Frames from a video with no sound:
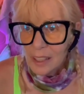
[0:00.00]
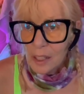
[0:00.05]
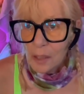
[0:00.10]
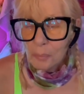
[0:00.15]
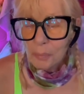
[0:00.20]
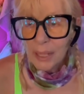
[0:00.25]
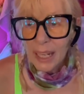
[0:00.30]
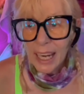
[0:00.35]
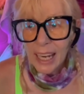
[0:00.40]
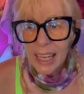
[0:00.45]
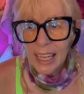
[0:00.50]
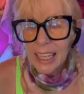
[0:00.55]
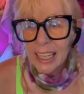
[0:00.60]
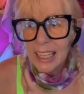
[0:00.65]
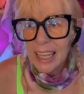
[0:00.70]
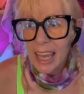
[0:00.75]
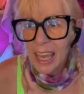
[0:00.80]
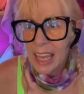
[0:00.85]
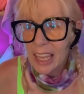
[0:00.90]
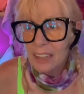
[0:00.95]
But I
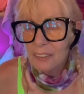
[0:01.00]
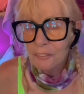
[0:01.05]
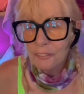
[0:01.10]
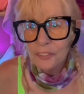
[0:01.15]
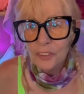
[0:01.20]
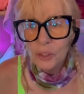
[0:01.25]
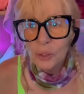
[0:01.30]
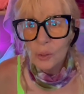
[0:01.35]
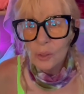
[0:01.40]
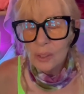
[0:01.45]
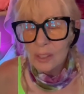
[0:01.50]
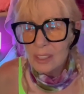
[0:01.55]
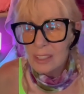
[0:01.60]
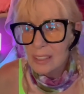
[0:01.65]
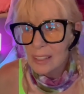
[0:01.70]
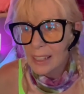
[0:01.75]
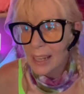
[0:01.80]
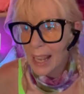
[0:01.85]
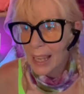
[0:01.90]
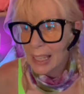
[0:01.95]
eat canned foods
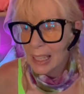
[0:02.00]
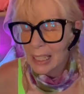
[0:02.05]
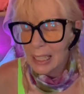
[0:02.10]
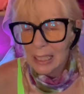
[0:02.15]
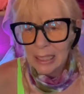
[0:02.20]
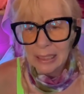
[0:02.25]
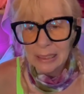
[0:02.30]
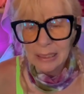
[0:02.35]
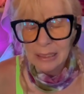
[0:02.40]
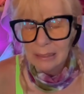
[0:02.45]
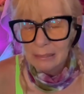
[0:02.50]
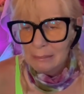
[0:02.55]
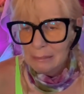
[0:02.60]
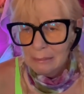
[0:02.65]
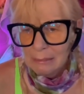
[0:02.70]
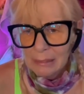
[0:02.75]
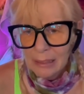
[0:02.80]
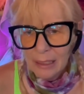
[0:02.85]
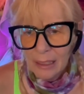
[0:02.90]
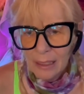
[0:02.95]
and I eat
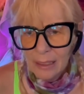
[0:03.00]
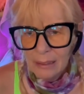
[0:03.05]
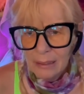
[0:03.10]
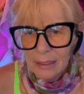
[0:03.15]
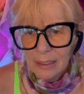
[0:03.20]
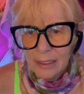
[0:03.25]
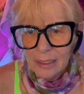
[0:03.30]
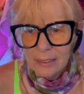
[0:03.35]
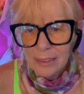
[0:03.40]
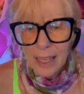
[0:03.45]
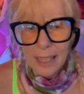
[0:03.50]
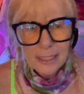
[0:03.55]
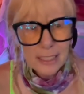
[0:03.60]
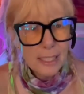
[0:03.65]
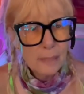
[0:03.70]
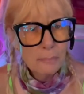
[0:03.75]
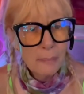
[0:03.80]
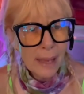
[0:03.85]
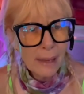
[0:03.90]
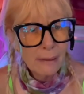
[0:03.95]
nuts
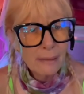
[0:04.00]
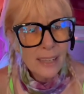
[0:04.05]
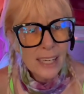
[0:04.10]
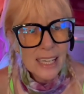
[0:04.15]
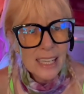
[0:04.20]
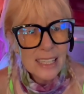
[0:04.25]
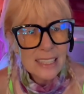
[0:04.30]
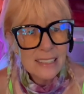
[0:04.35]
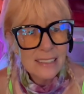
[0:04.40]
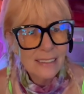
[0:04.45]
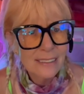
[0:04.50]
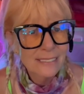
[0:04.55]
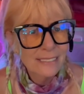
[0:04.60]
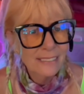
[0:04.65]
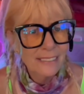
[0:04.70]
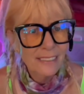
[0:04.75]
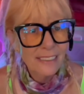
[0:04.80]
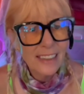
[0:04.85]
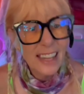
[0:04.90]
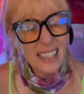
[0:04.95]
and berries
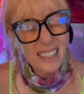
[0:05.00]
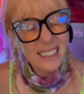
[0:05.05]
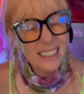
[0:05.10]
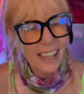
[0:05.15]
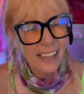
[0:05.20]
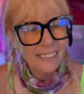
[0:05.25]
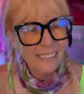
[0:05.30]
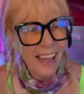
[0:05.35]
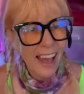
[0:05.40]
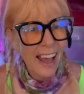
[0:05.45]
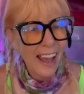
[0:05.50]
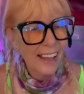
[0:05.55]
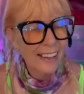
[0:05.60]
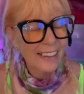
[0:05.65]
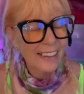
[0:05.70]
and things like that.